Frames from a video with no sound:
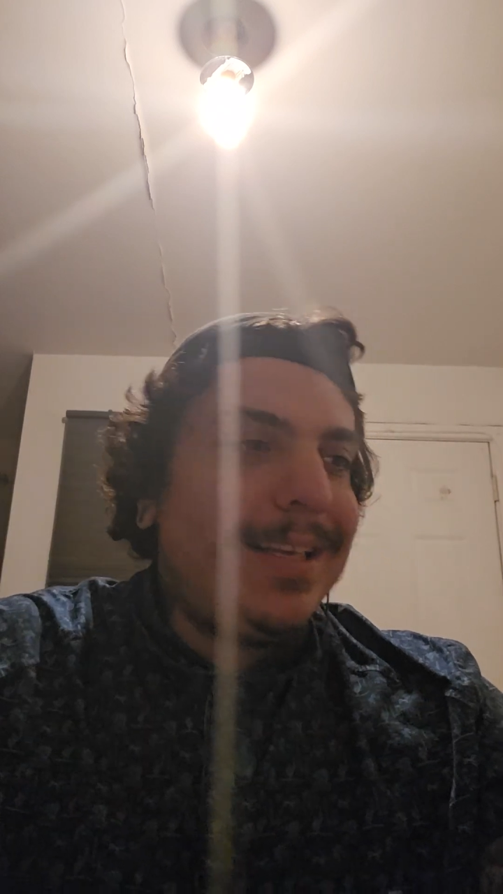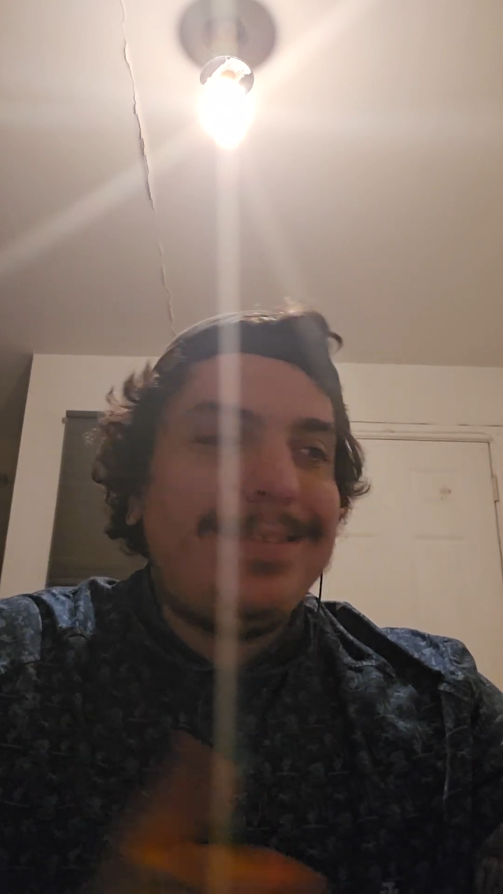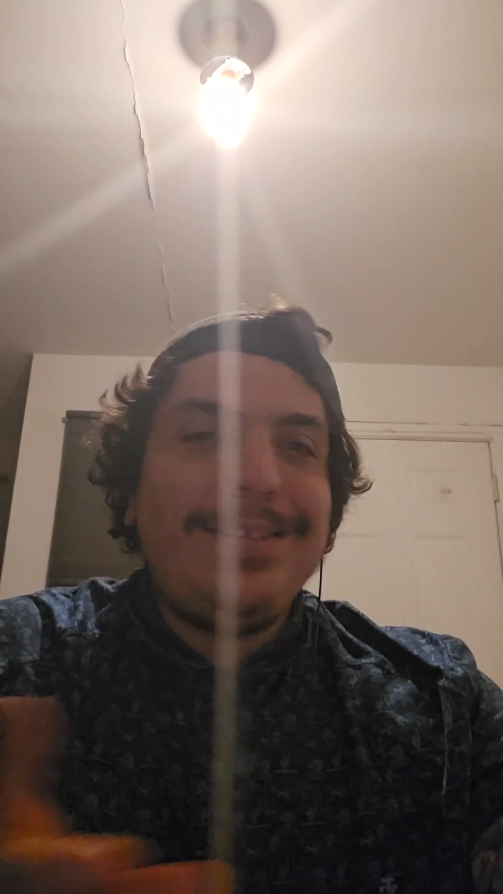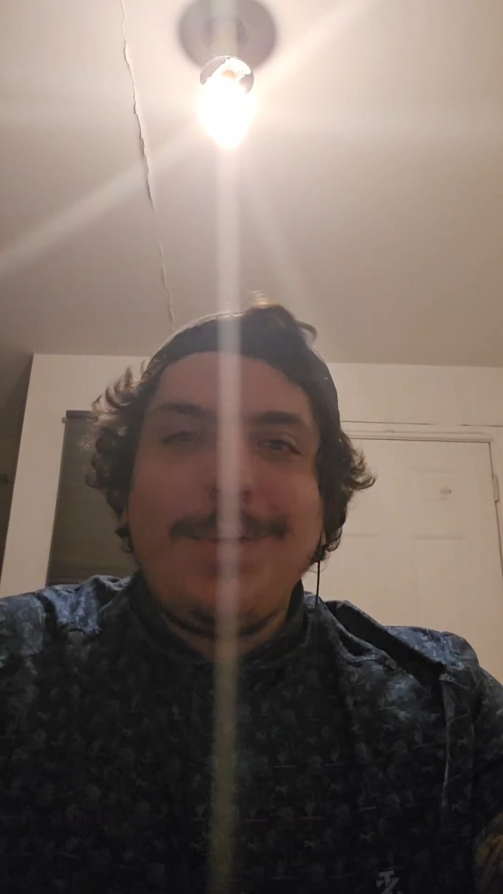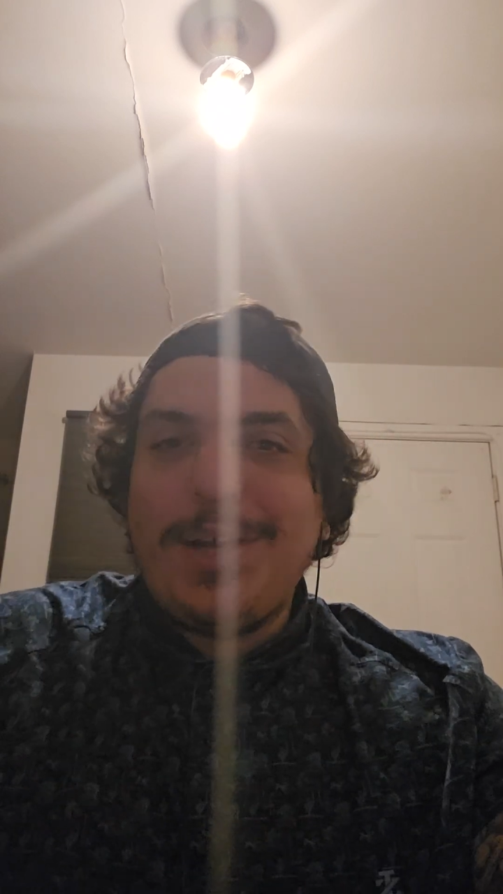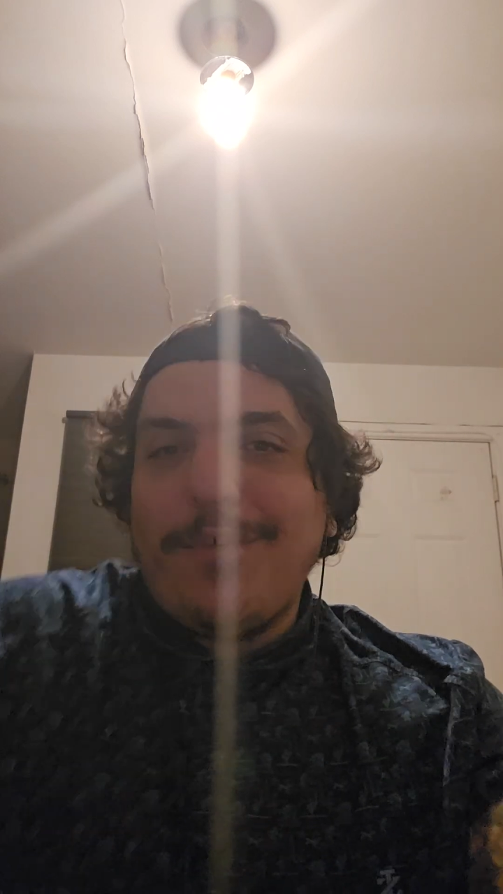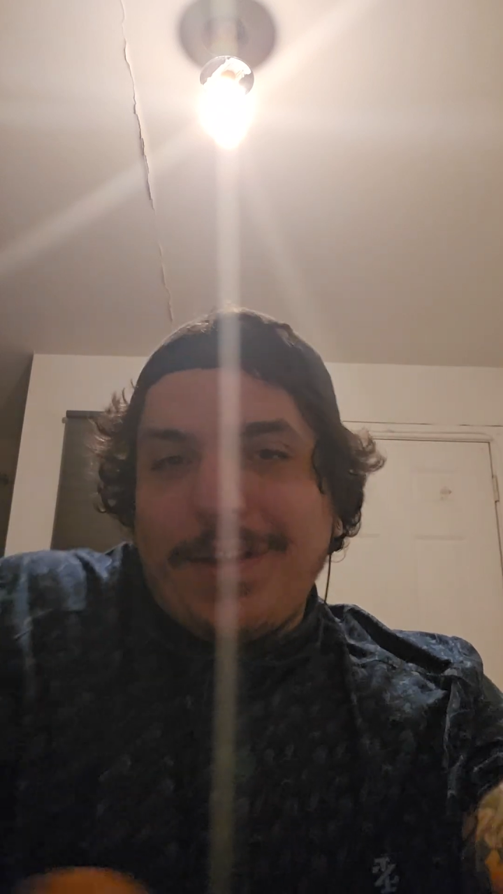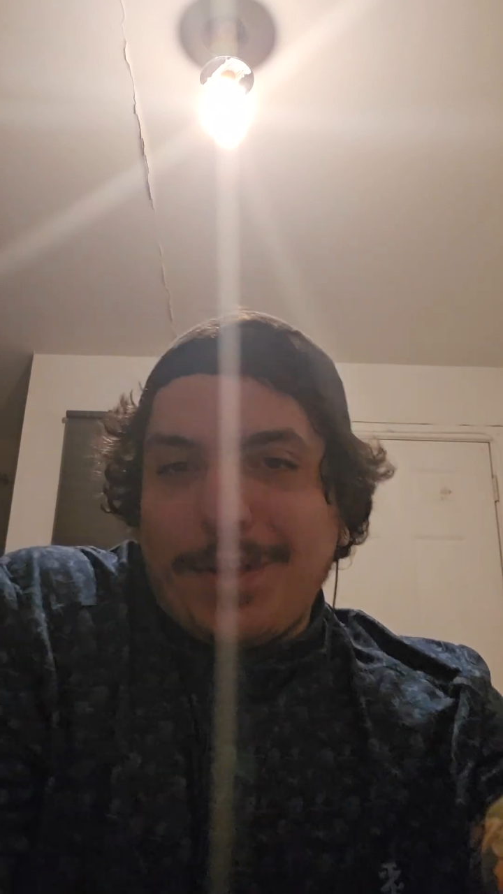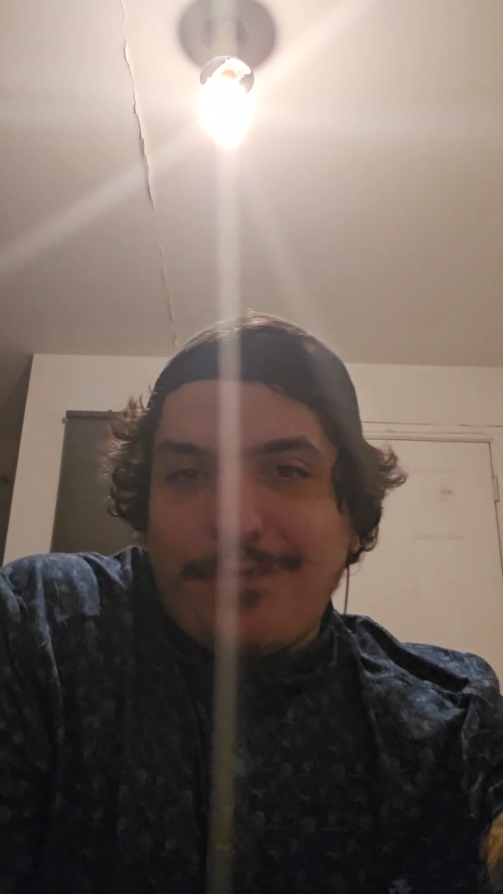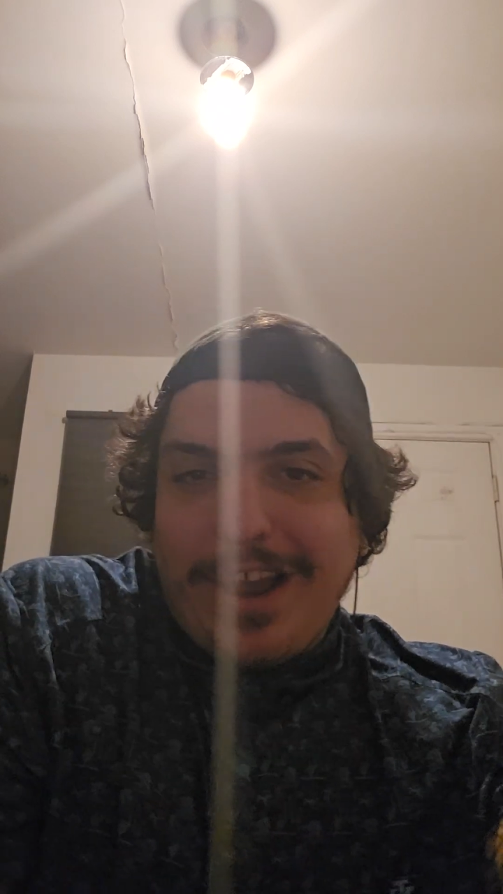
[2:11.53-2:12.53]
Because you don't want to
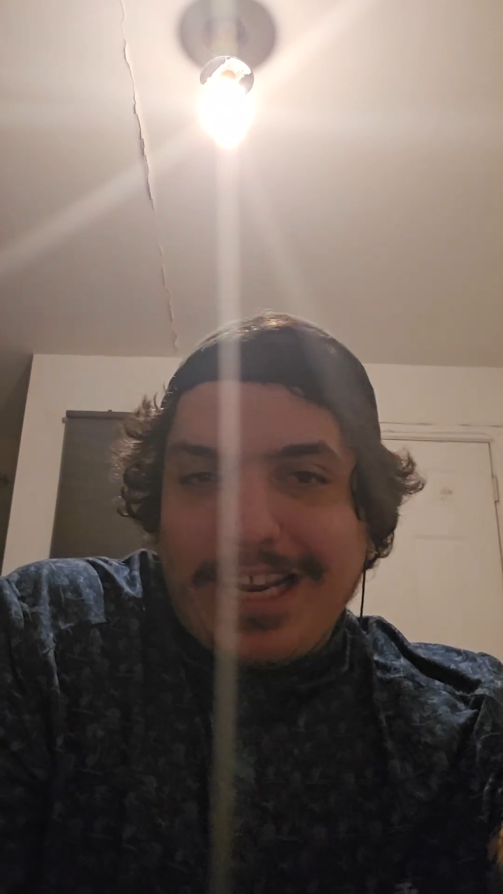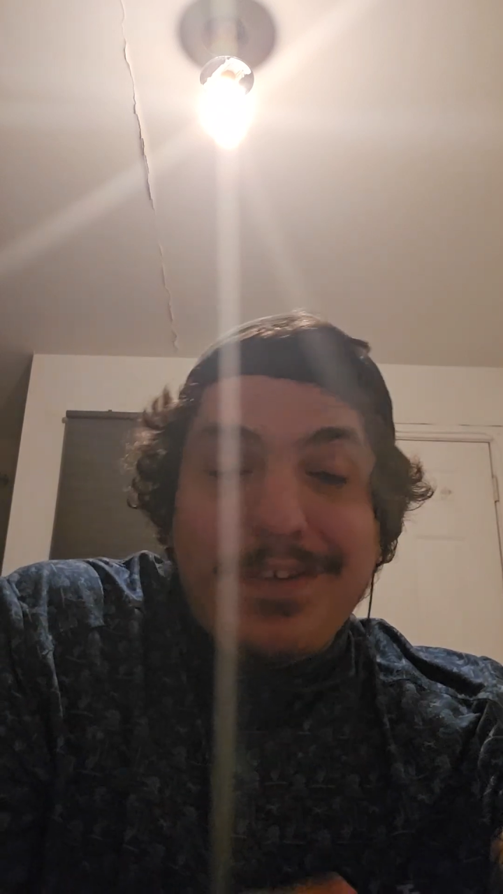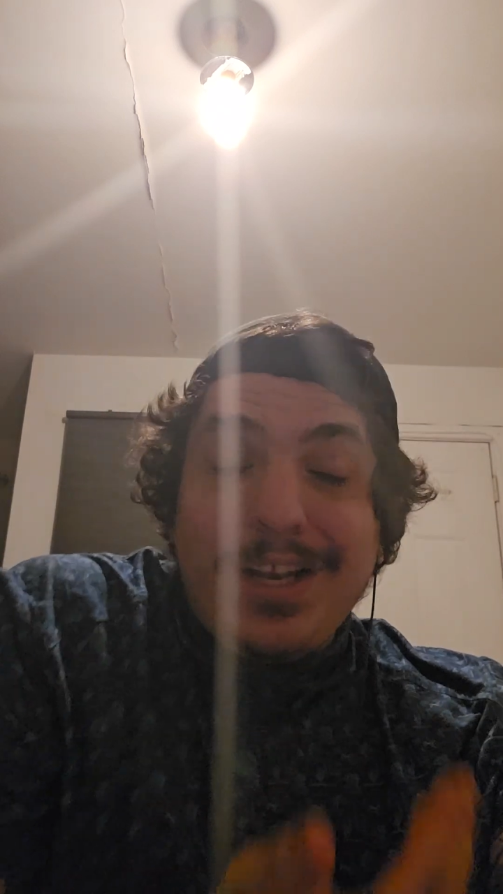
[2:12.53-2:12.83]
offend your friend.